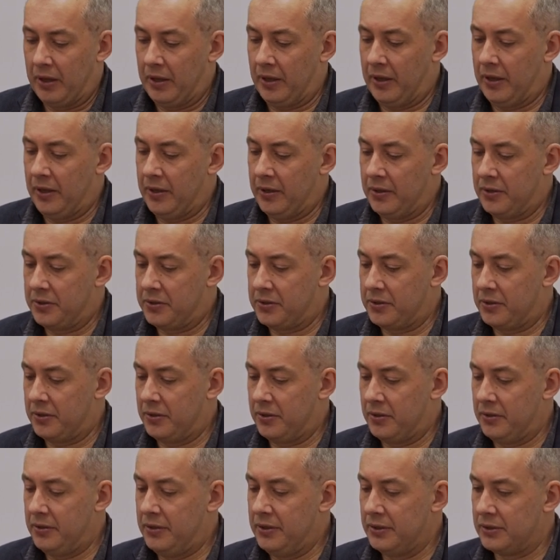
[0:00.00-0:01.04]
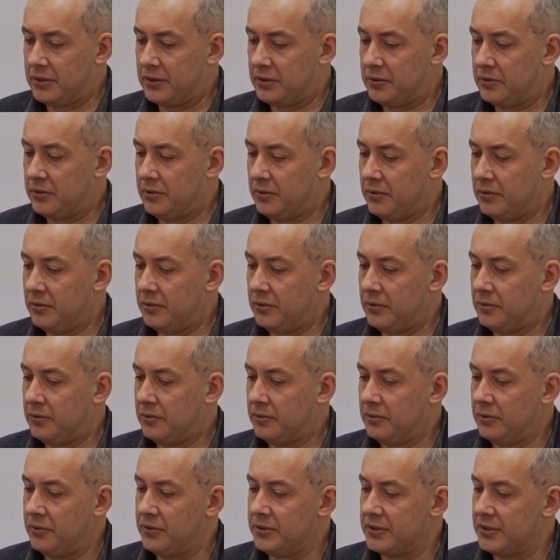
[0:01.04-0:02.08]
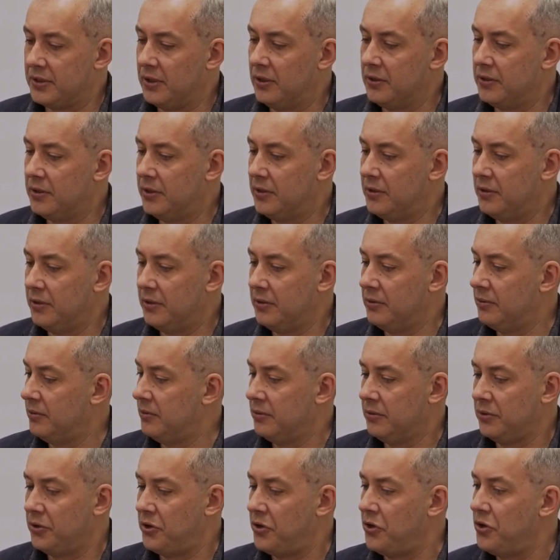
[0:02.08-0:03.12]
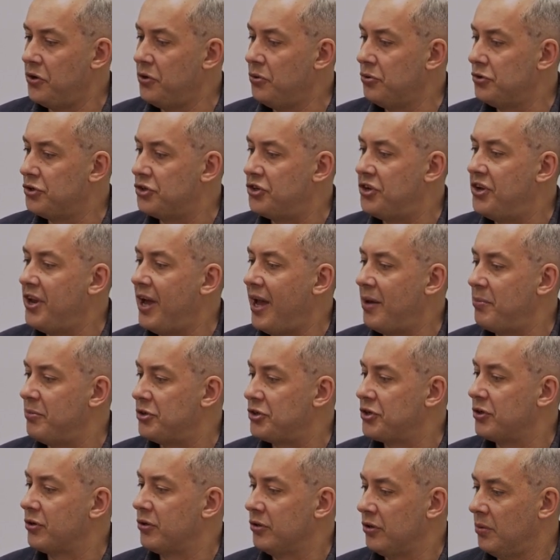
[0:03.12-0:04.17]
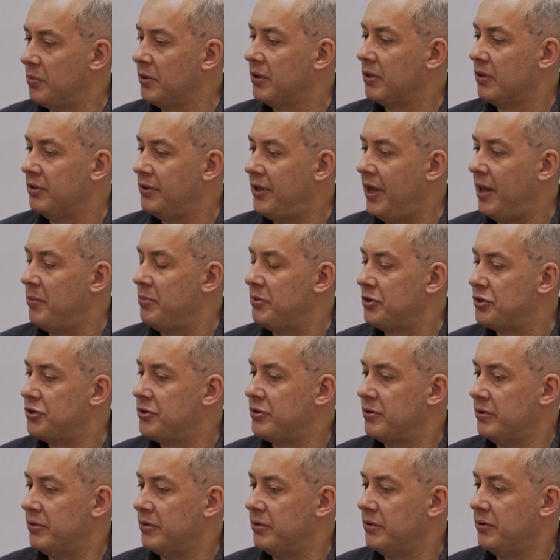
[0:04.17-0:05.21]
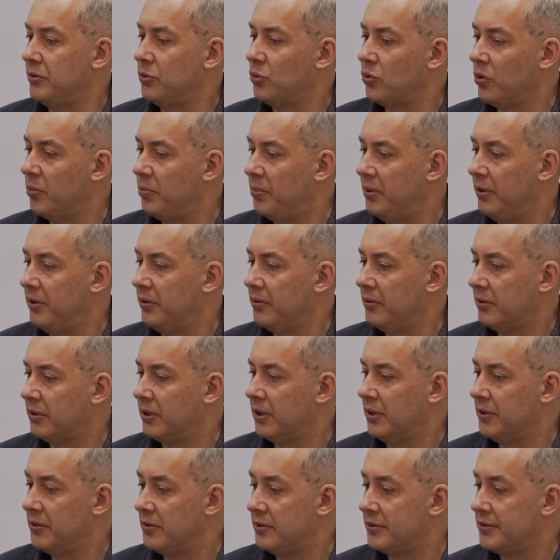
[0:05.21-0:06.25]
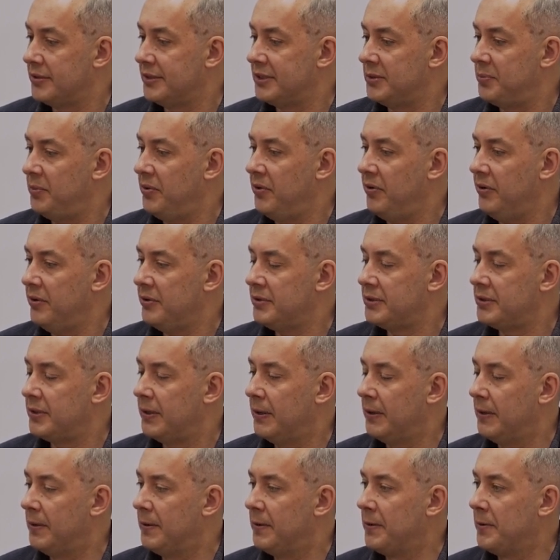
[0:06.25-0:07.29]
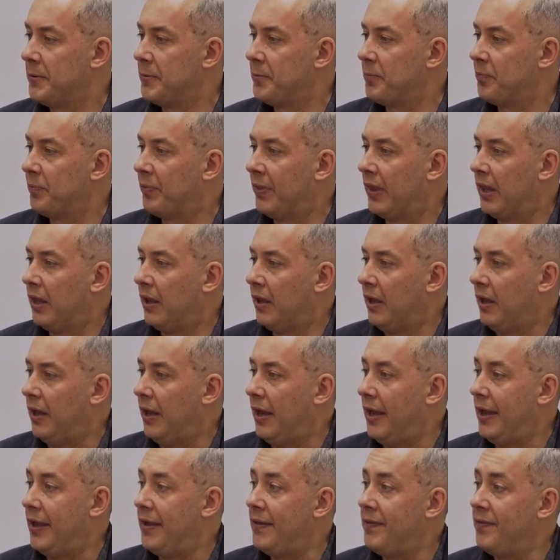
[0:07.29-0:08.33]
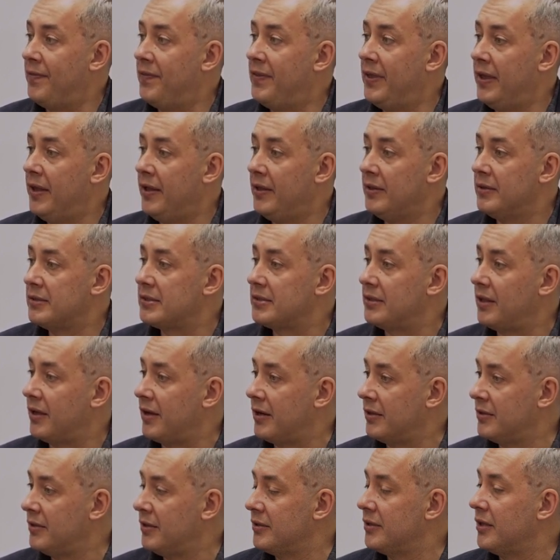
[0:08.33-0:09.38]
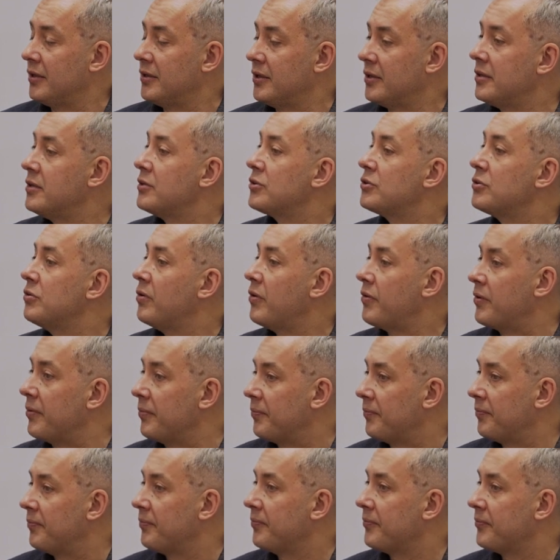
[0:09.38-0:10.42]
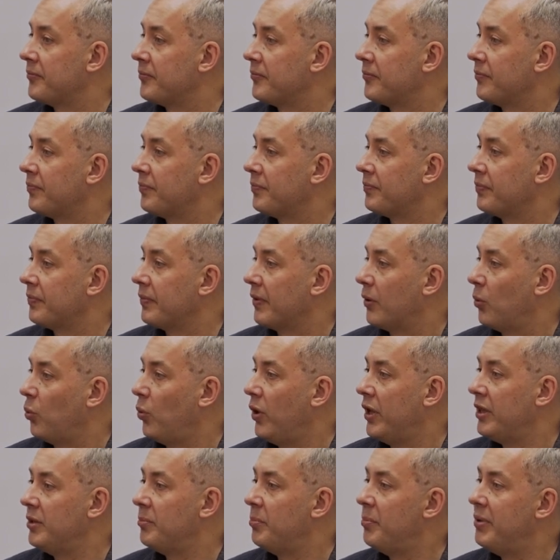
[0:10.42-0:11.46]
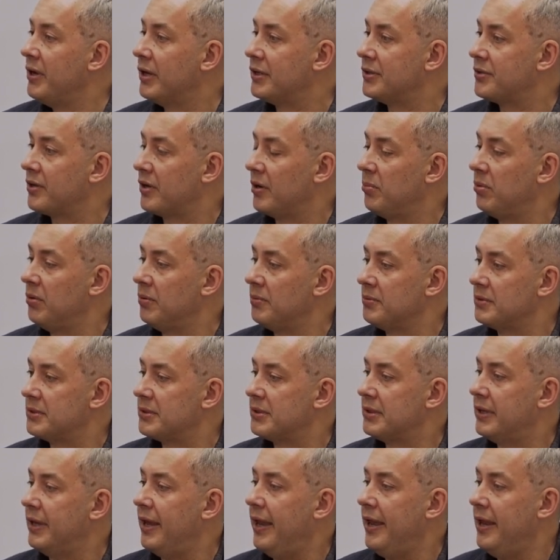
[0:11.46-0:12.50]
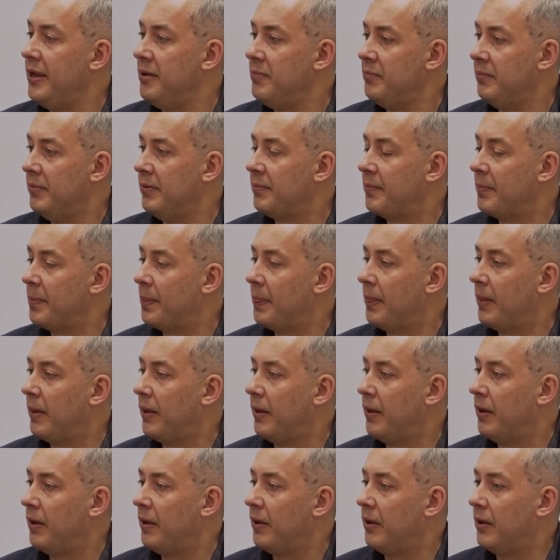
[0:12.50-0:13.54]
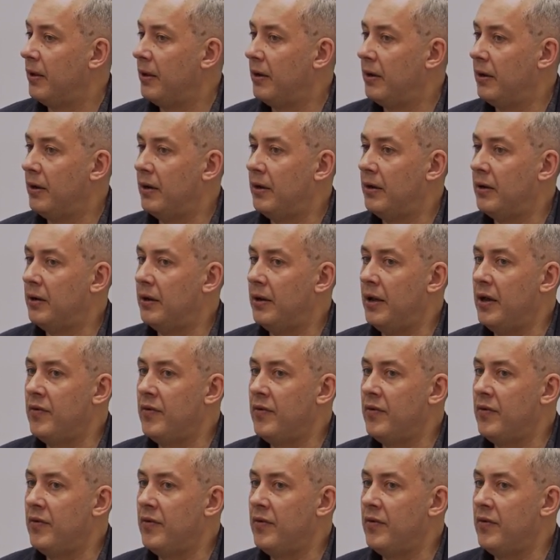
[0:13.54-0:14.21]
And uh, this uh, resulted in huge damage, economical damage, uh, European countries experienced. And then started another story. When big troubles came, uh,